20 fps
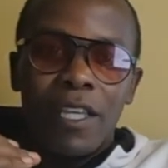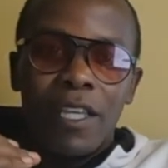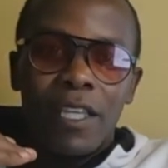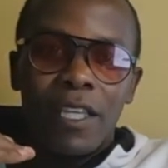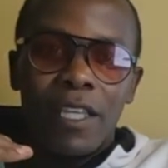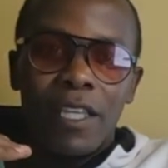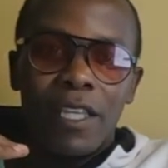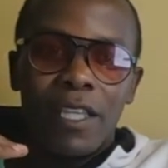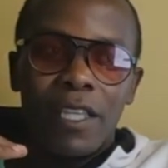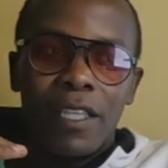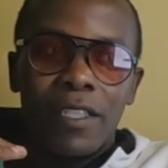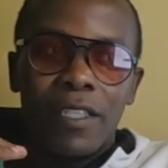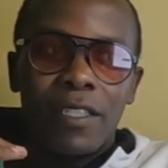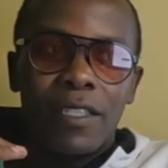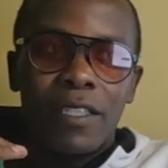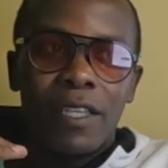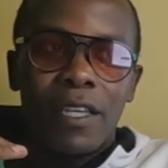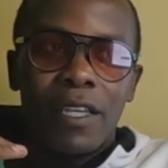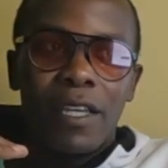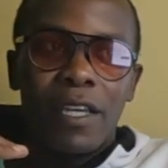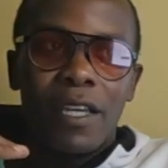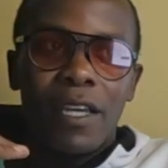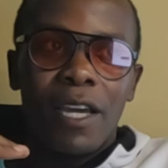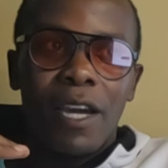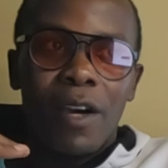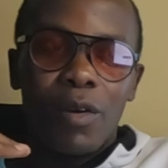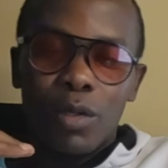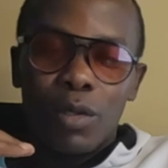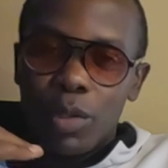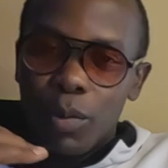he is
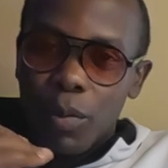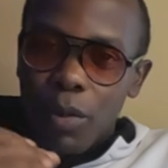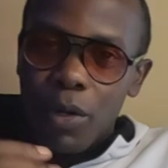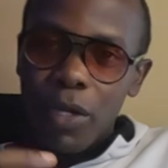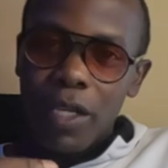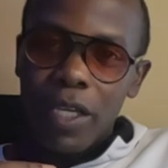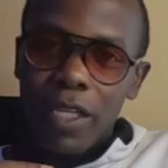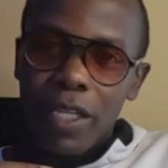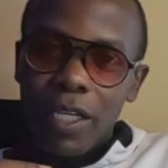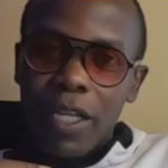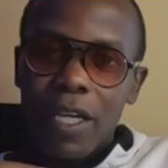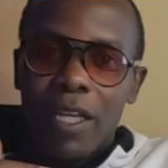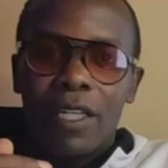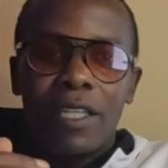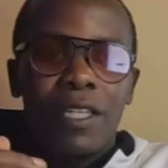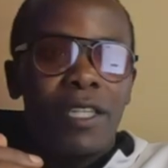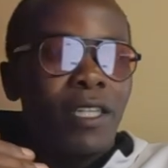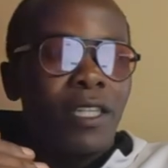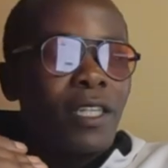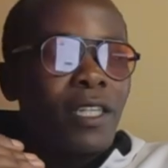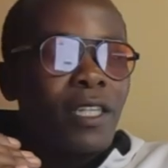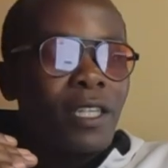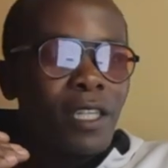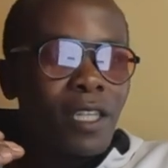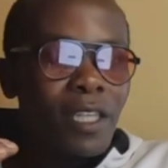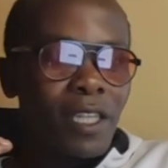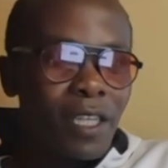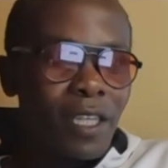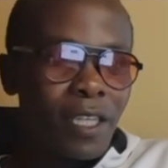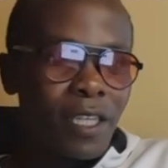outspoken, and
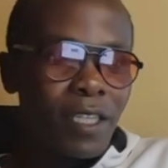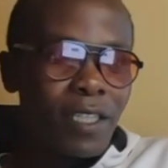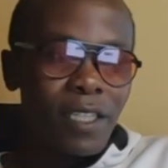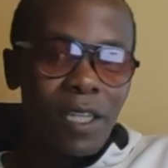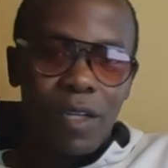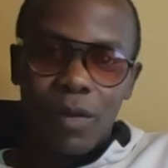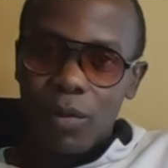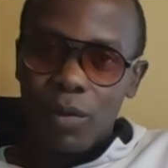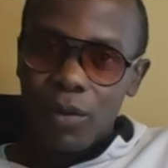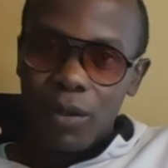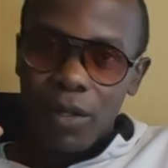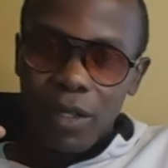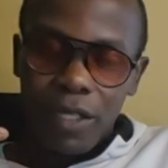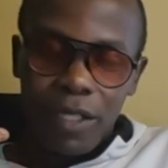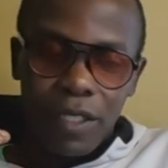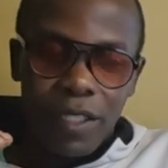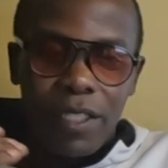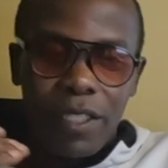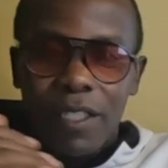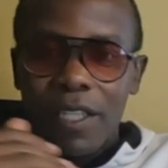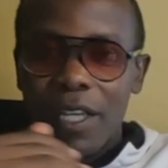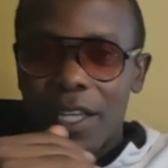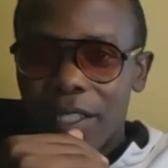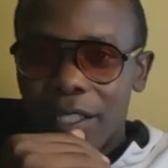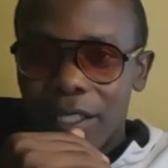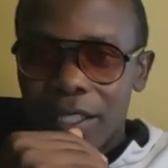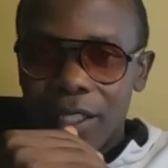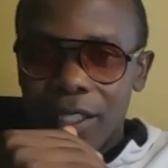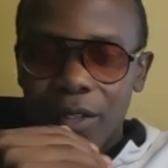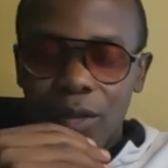he is out.
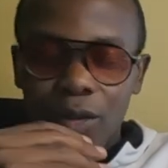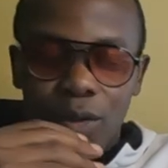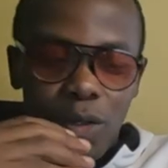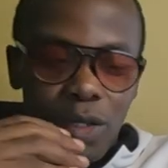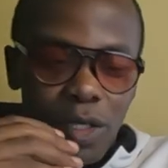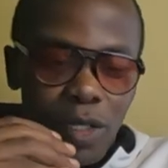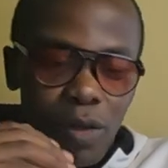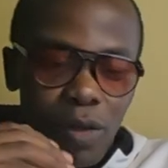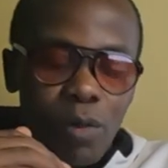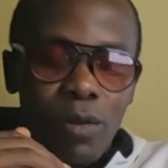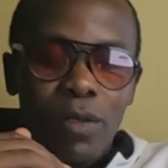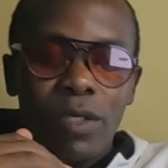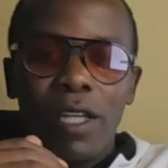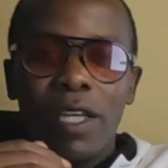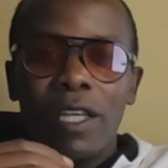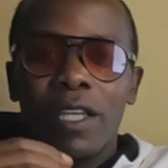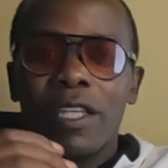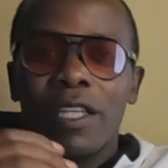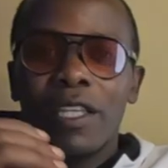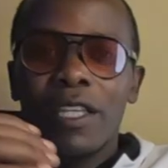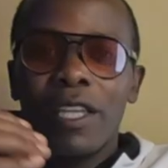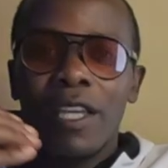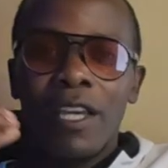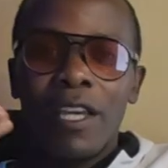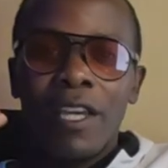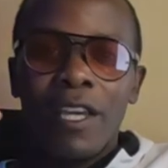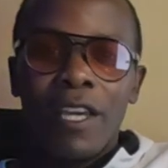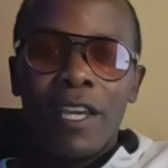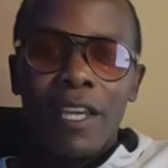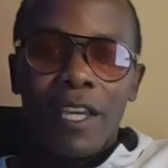He looks like
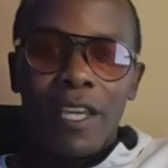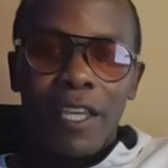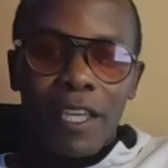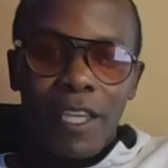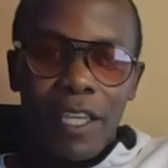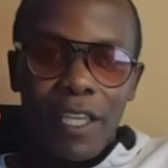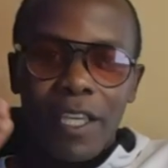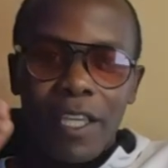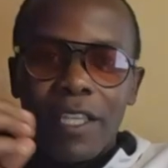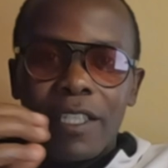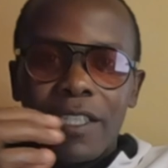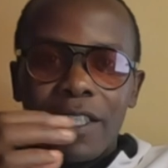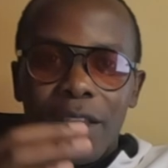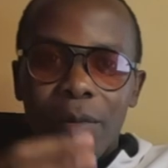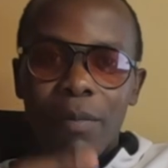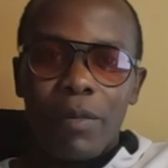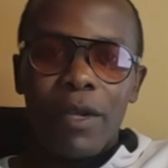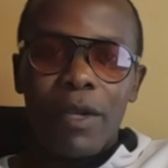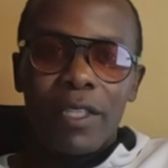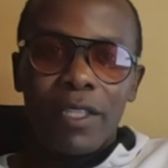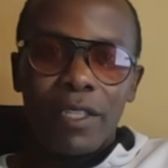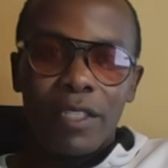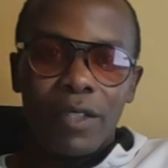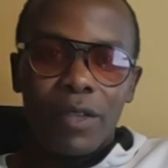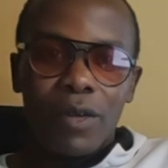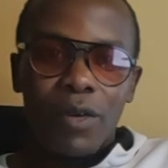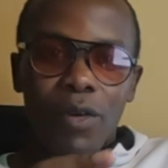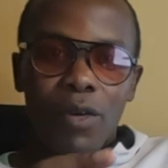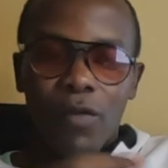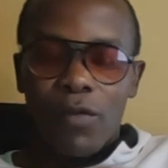he is the best
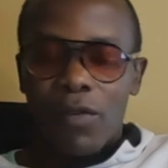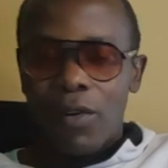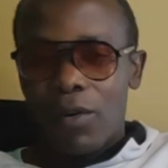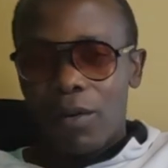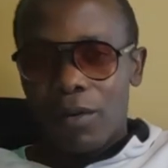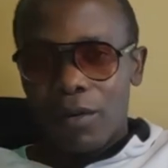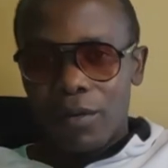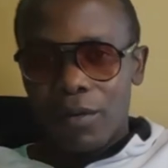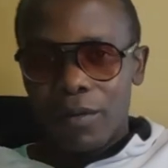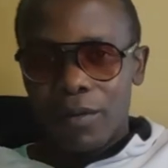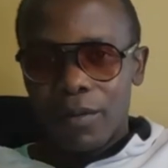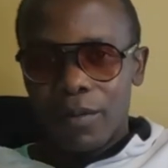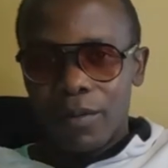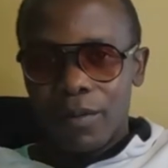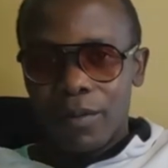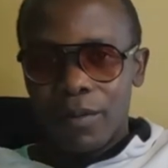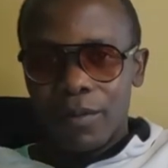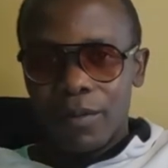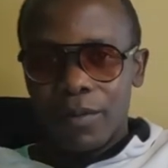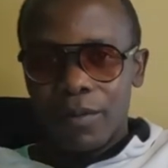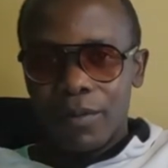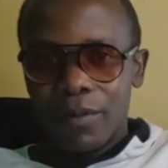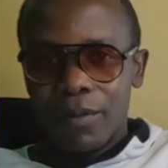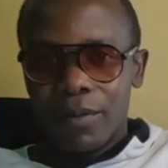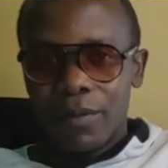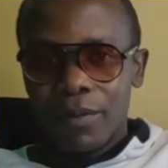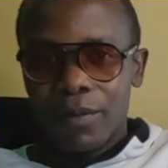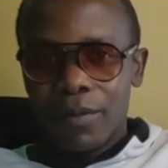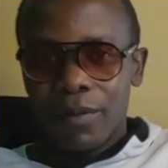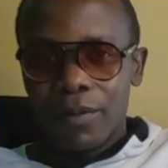of all.
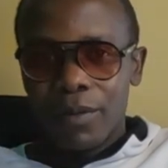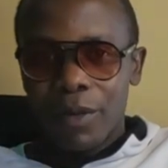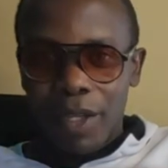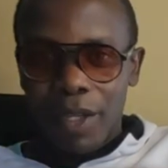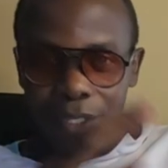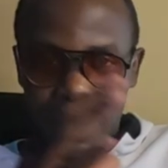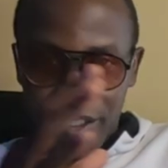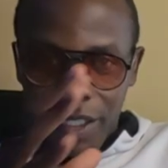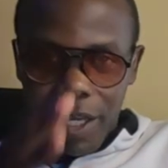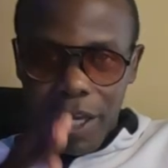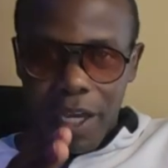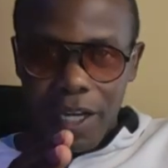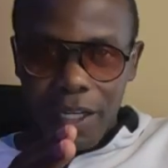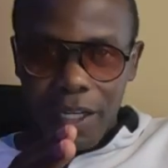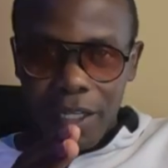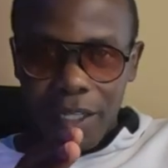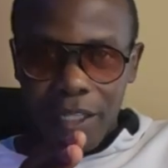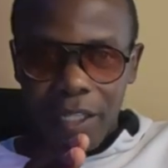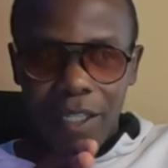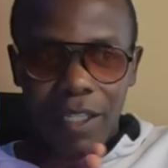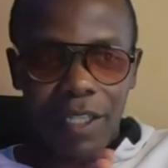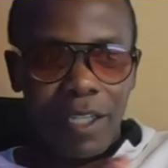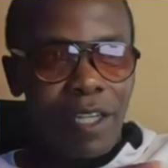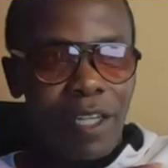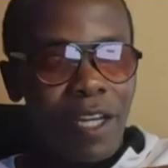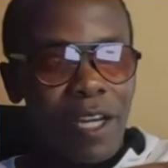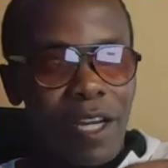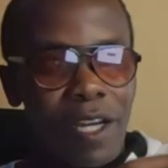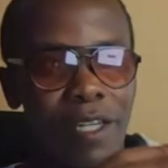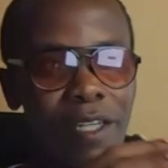He's young
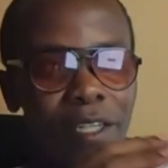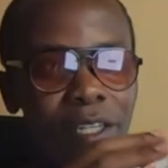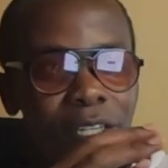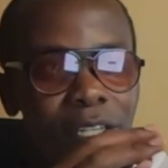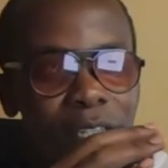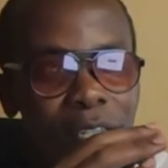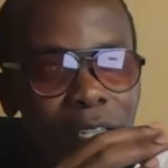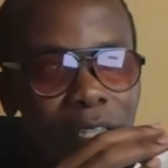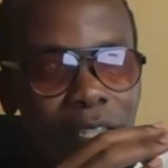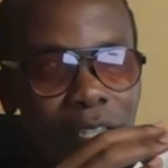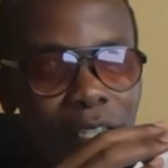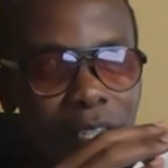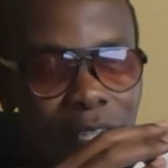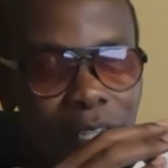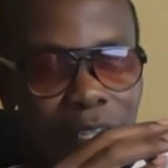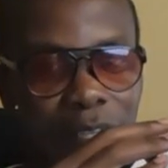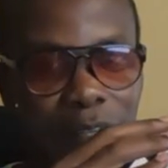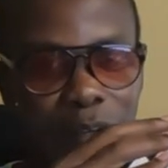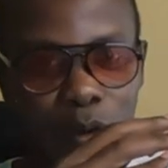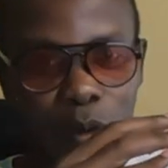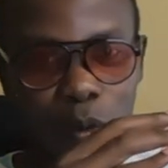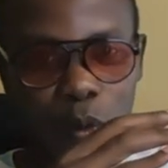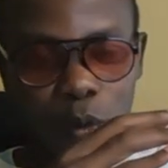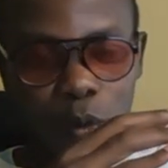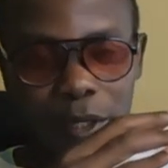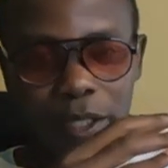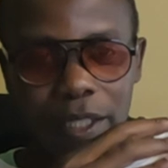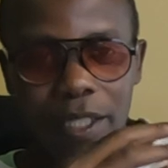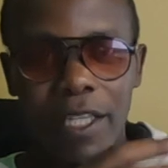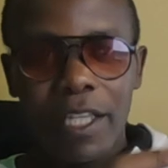and
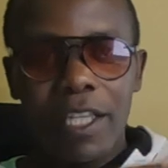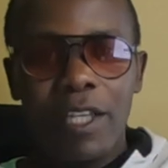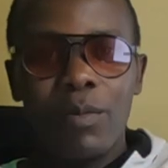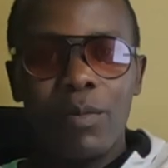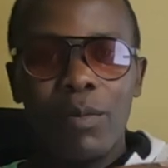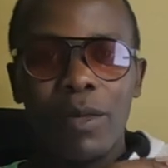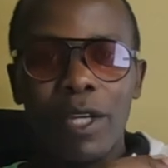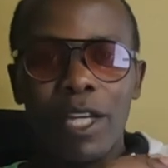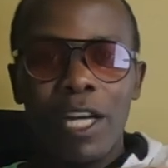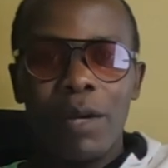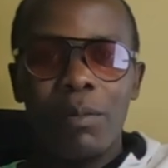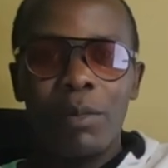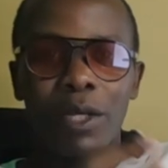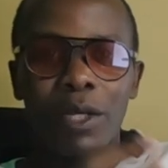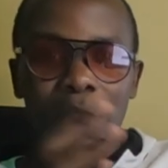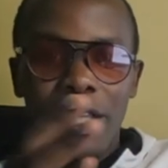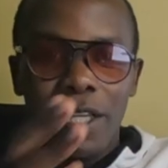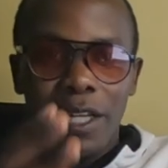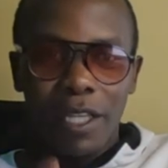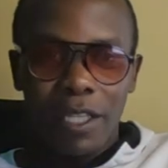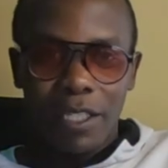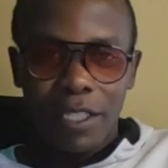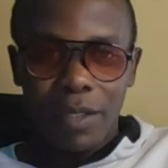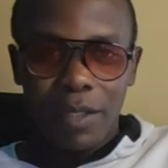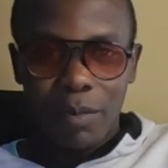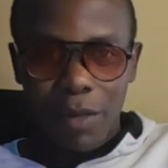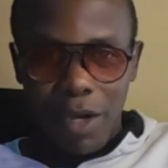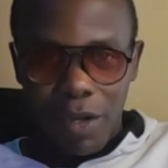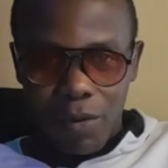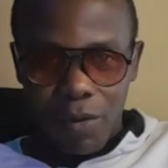we see him becoming the next
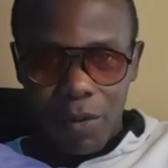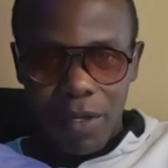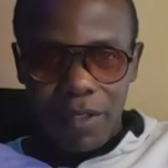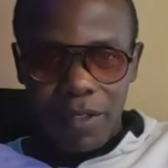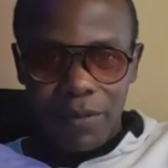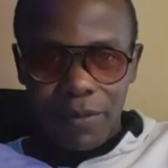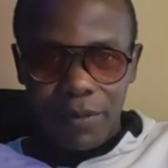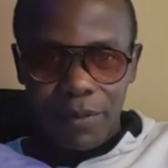Marwa.